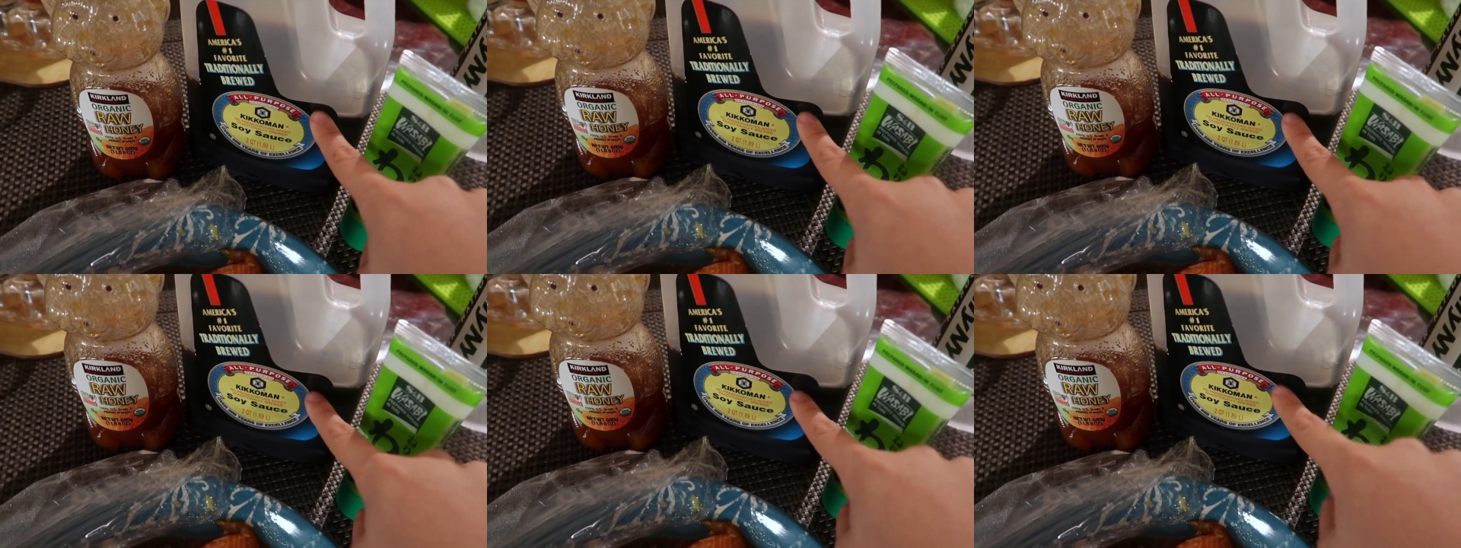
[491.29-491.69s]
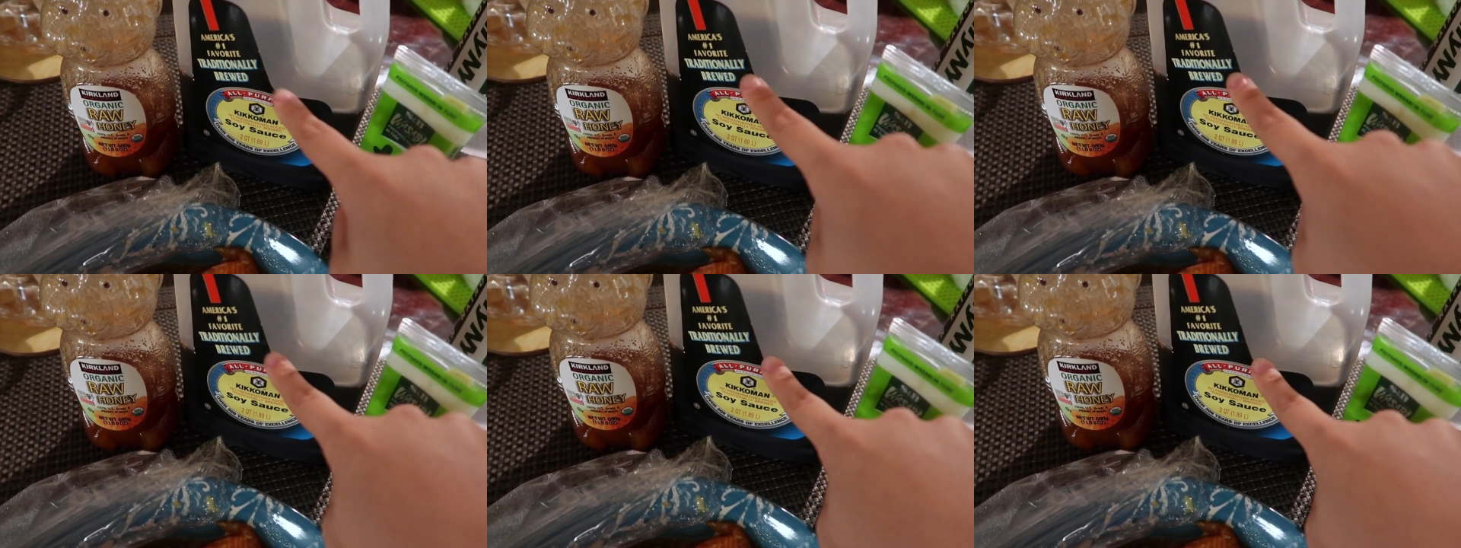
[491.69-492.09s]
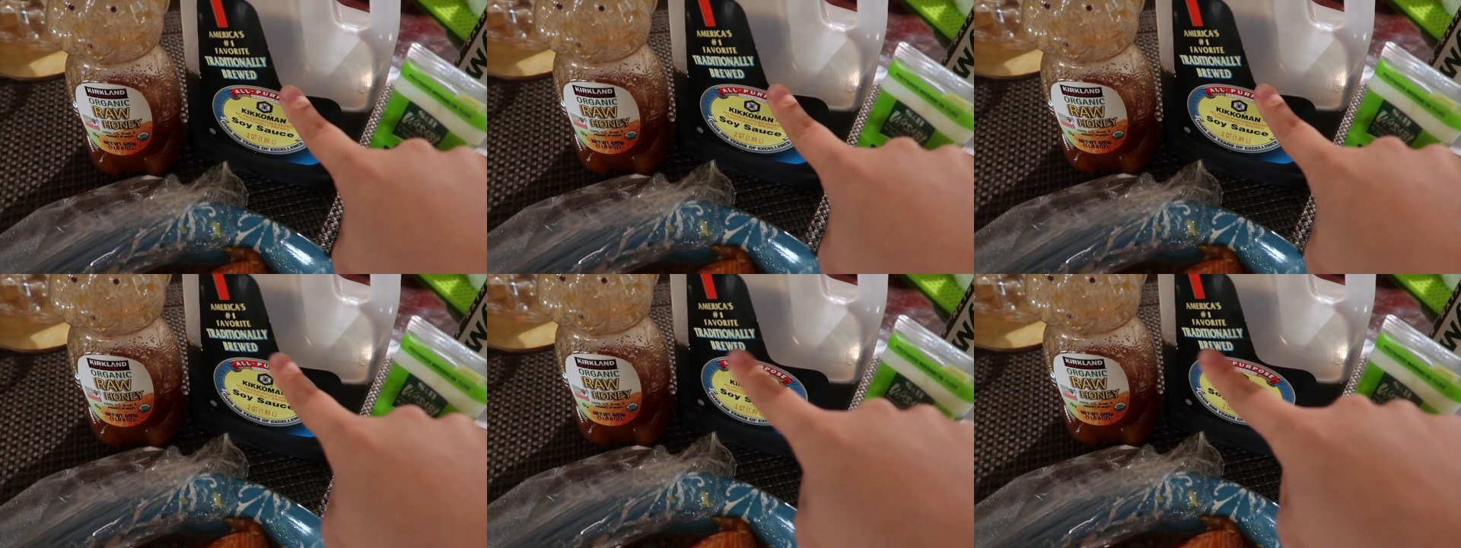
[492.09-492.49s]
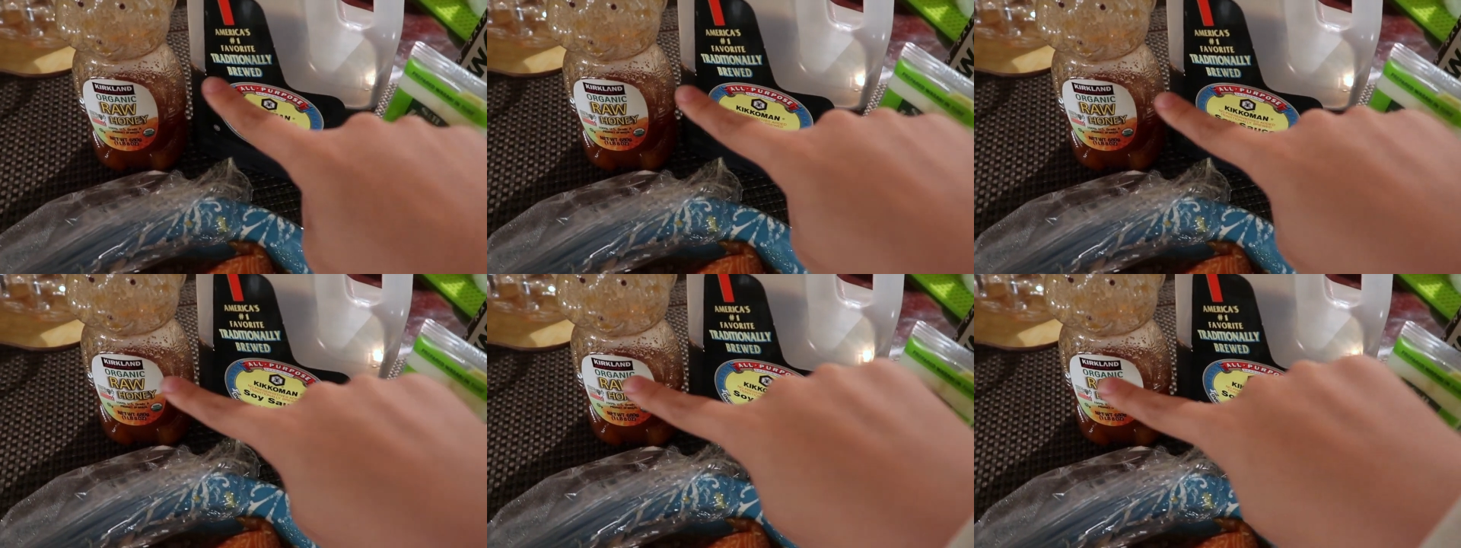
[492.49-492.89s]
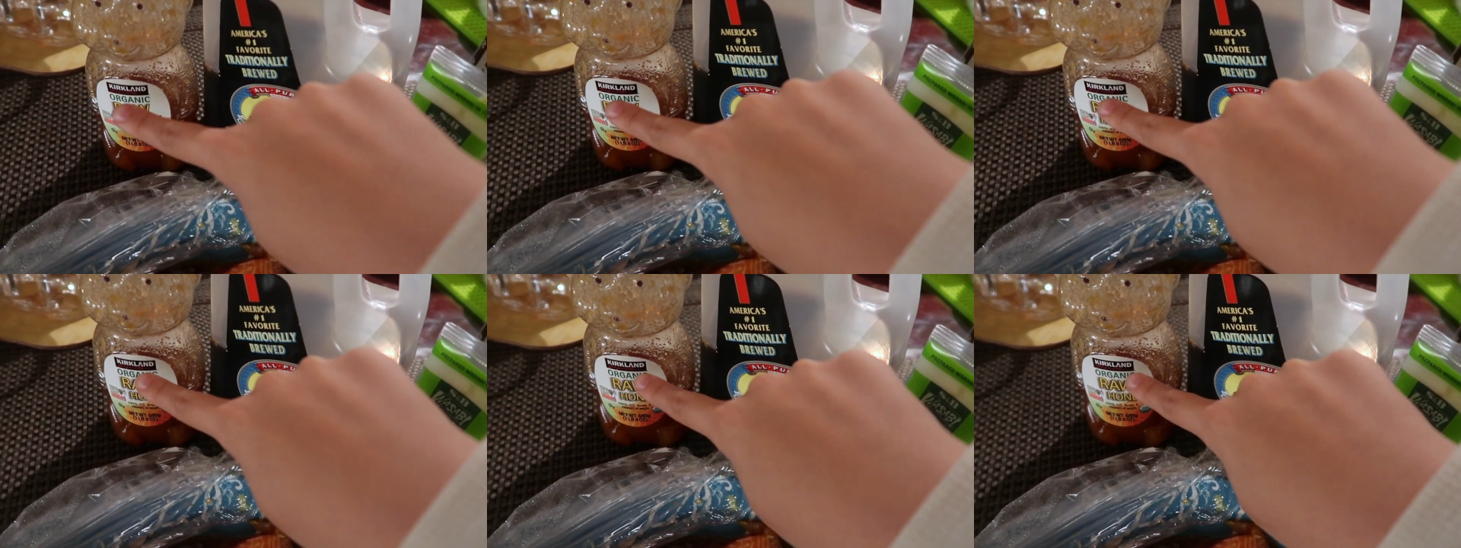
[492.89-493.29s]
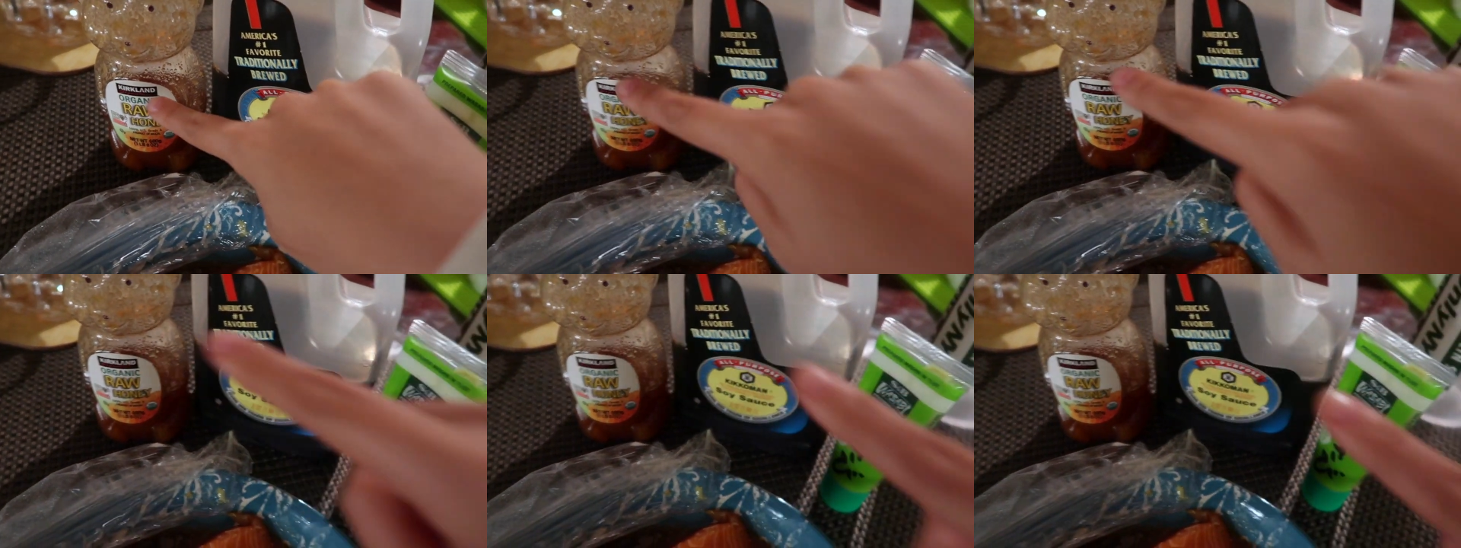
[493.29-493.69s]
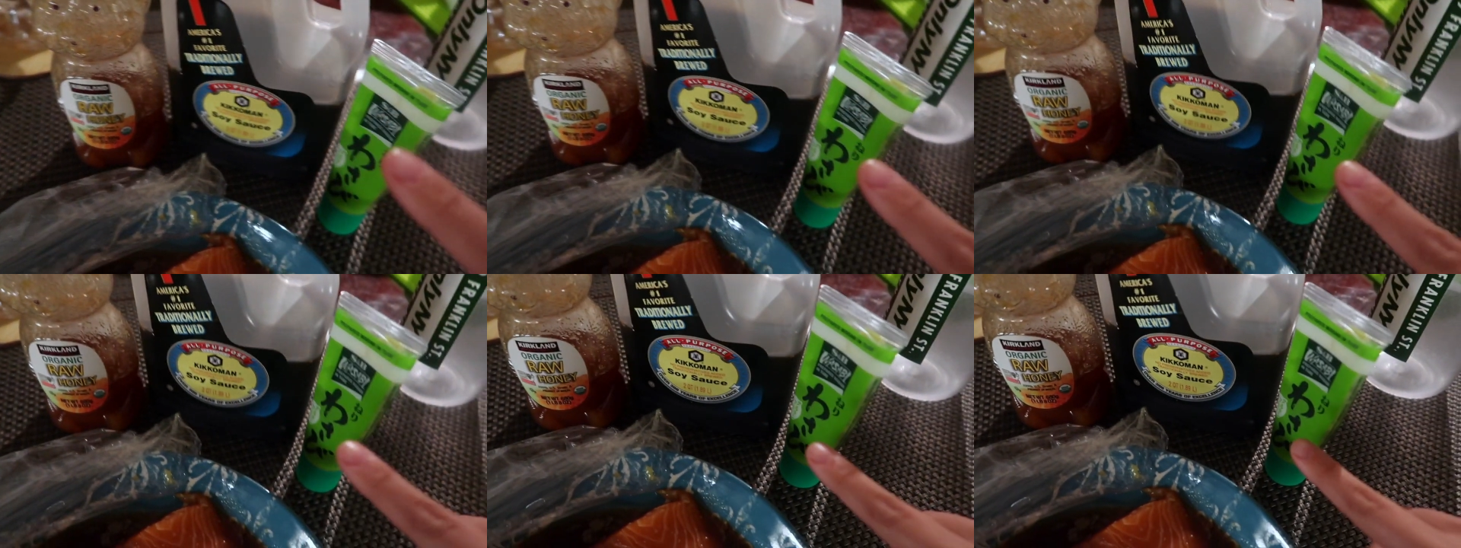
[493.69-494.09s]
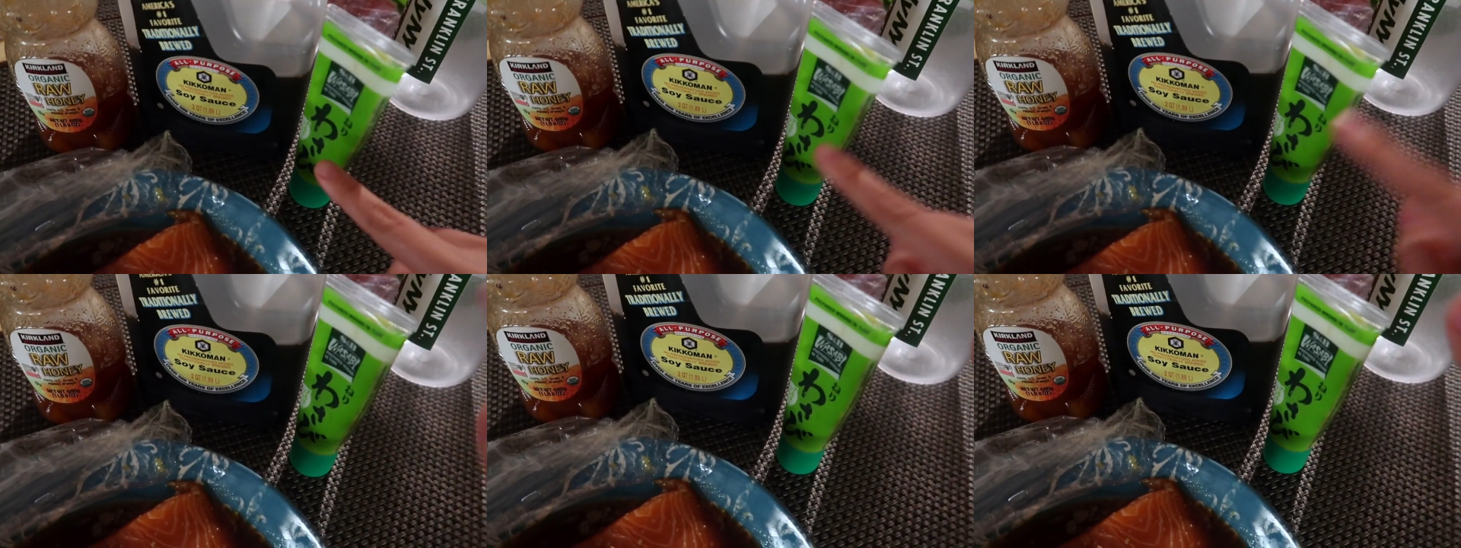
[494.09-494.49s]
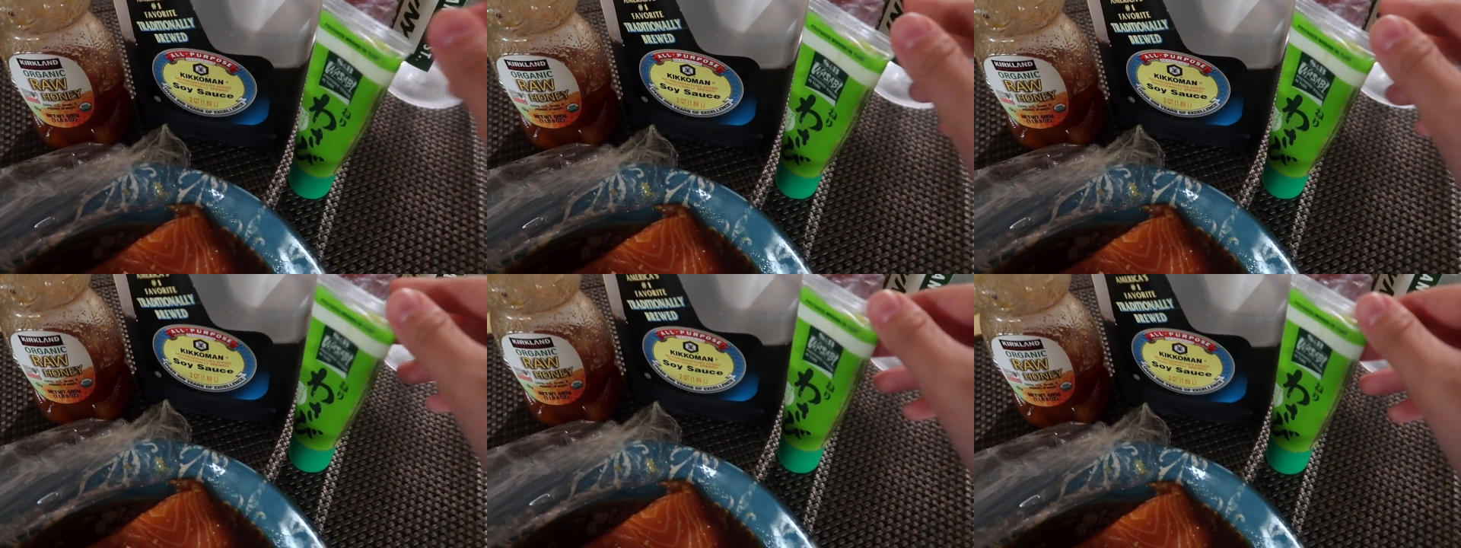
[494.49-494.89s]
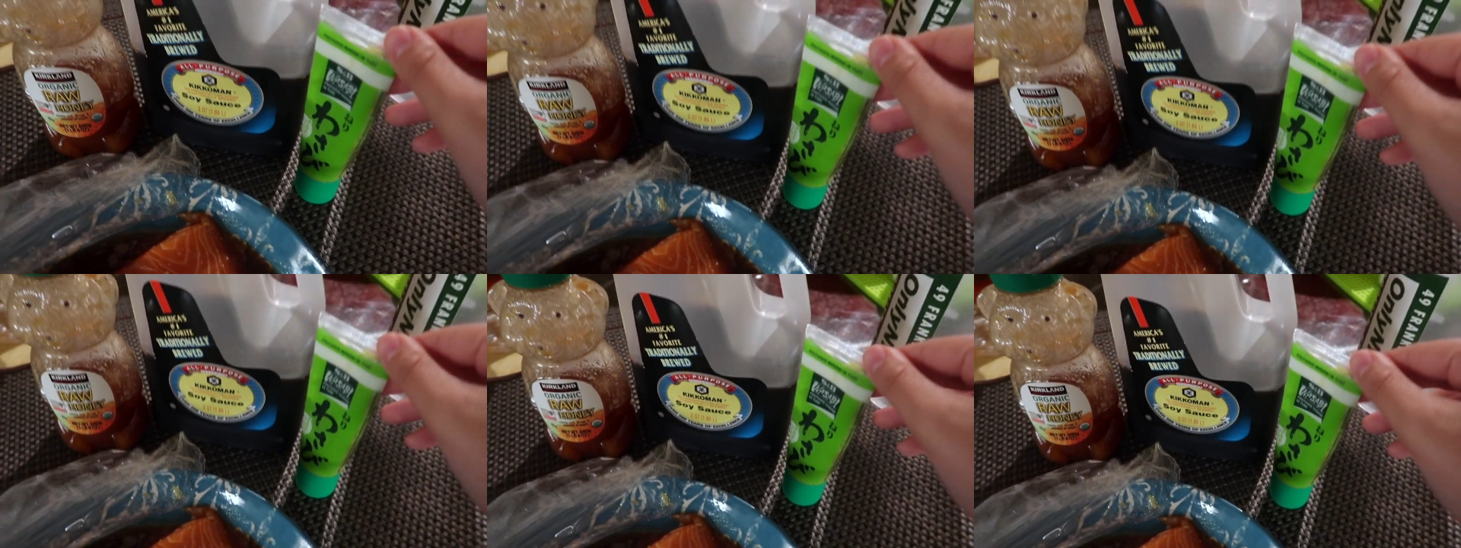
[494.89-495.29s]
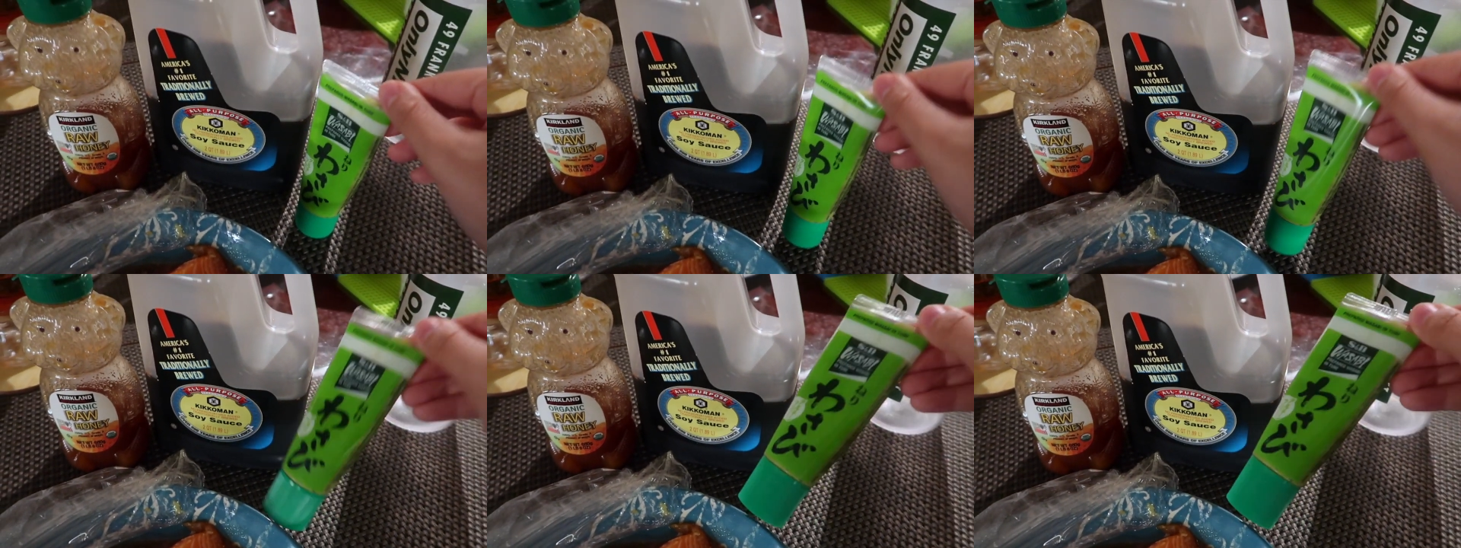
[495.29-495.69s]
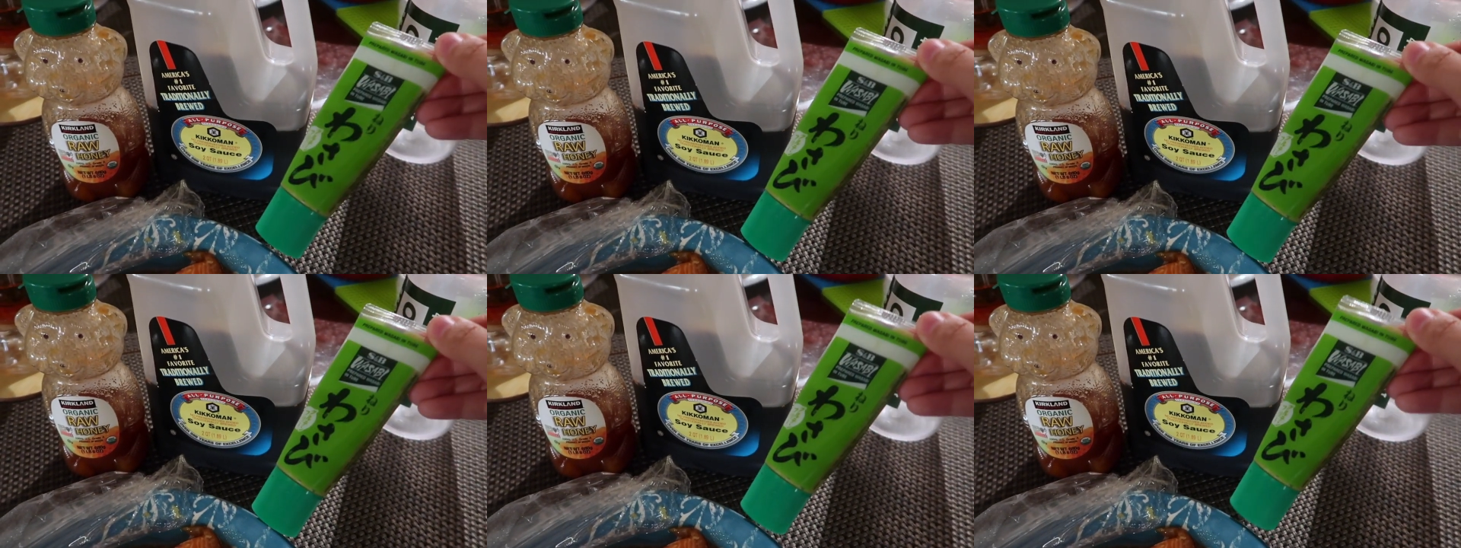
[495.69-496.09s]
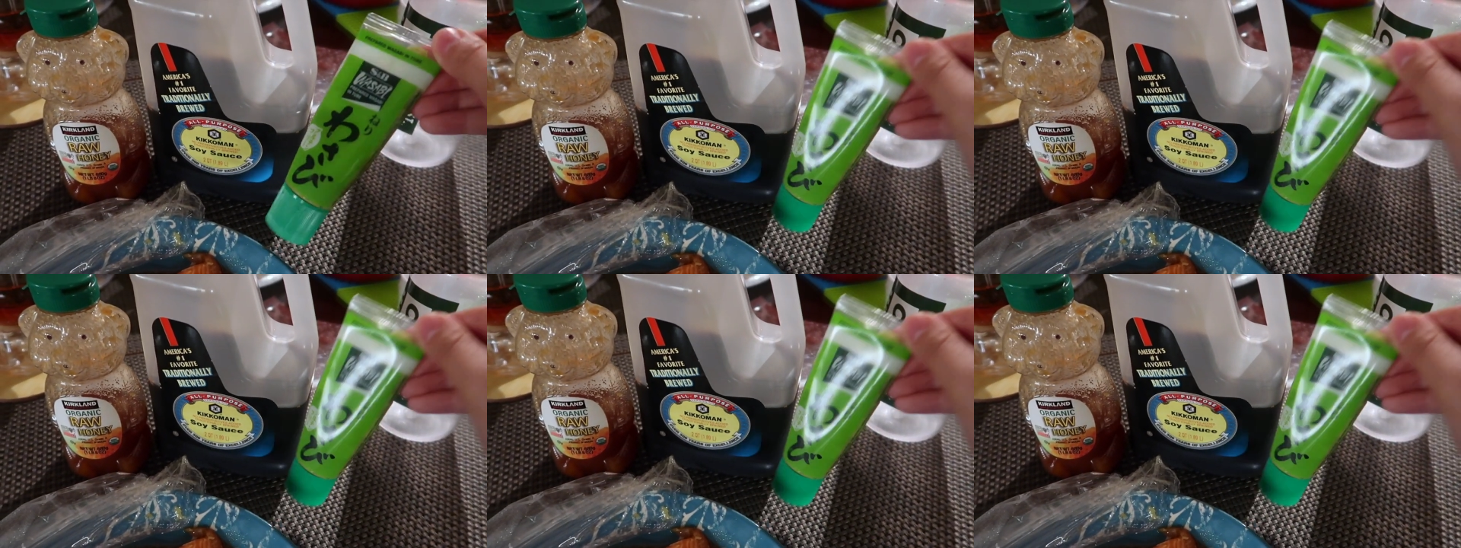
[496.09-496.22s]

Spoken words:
(no speaker visible)